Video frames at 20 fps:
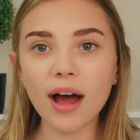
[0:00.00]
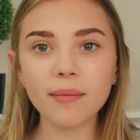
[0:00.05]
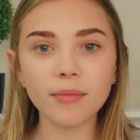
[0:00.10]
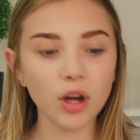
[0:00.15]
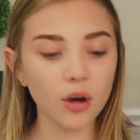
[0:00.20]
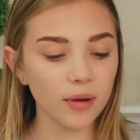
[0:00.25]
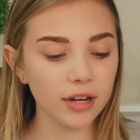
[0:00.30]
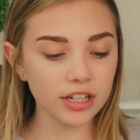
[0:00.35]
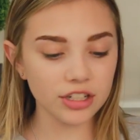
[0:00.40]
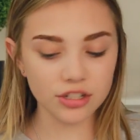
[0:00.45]
I'm
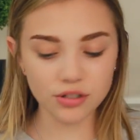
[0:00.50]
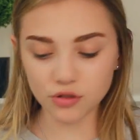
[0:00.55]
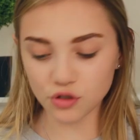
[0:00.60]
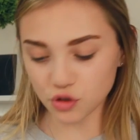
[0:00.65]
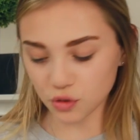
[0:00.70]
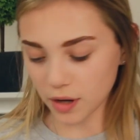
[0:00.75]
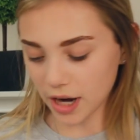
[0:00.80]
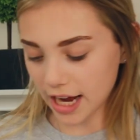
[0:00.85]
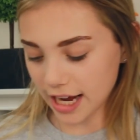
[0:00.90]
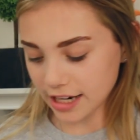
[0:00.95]
going to
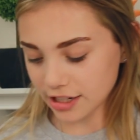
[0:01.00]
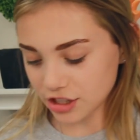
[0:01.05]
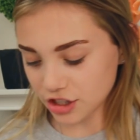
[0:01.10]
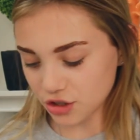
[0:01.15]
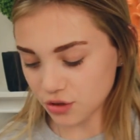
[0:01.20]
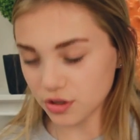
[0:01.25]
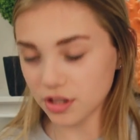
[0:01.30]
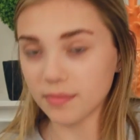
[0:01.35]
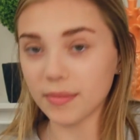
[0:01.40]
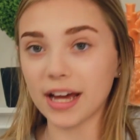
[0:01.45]
try to
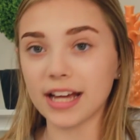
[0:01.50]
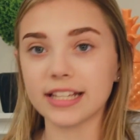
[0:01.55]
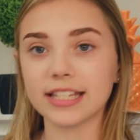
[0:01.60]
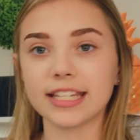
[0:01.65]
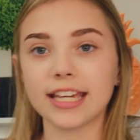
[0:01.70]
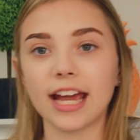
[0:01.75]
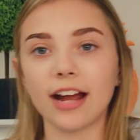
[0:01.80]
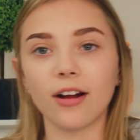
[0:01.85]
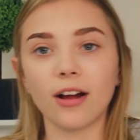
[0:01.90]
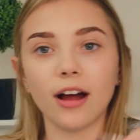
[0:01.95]
do the
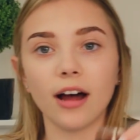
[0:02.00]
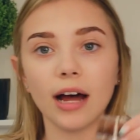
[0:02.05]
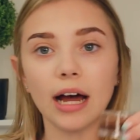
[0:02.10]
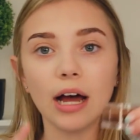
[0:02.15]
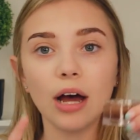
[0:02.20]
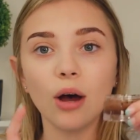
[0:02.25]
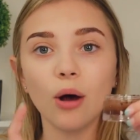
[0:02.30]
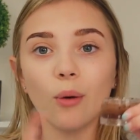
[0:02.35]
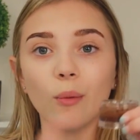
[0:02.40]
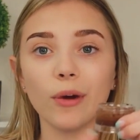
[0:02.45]
mascara
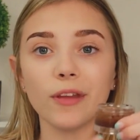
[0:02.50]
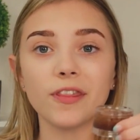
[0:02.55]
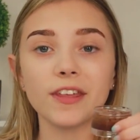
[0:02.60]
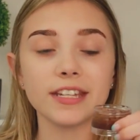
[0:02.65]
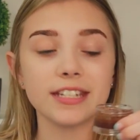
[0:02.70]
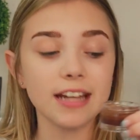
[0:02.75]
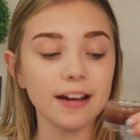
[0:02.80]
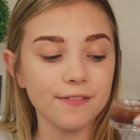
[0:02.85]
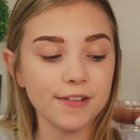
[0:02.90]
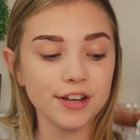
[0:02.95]
with the
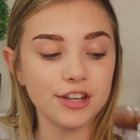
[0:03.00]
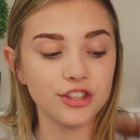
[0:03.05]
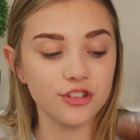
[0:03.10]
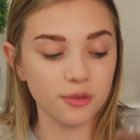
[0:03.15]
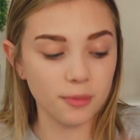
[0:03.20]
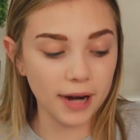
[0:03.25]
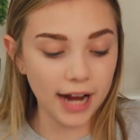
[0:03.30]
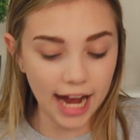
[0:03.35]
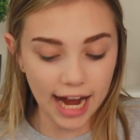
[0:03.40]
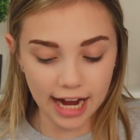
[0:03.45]
stuff I use
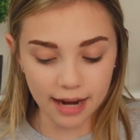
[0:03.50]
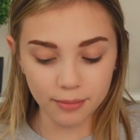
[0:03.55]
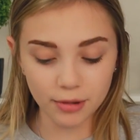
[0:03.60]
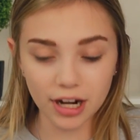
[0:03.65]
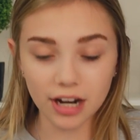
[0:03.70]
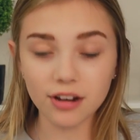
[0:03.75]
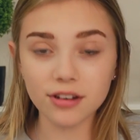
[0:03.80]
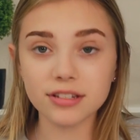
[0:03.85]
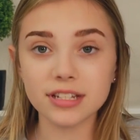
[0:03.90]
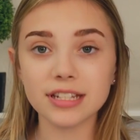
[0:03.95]
for my
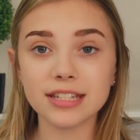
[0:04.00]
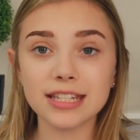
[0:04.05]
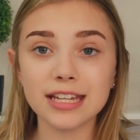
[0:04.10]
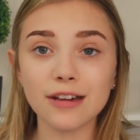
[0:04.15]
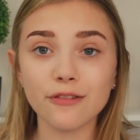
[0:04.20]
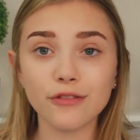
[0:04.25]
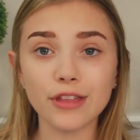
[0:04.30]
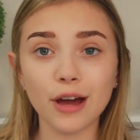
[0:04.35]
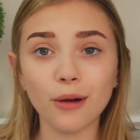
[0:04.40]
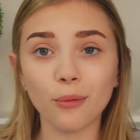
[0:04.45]
eyebrows and see
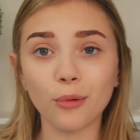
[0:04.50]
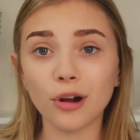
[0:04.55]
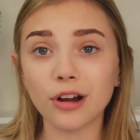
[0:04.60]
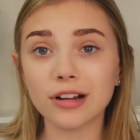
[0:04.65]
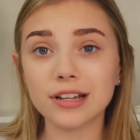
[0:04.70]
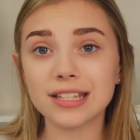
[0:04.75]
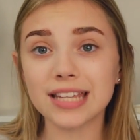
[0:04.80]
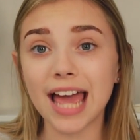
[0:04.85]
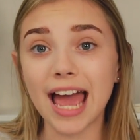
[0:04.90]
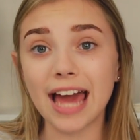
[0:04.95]
if that
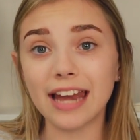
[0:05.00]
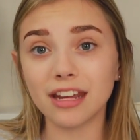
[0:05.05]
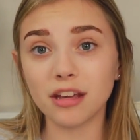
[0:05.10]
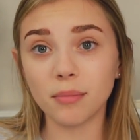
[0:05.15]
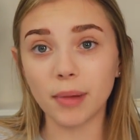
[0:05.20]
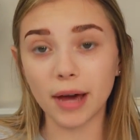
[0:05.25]
works any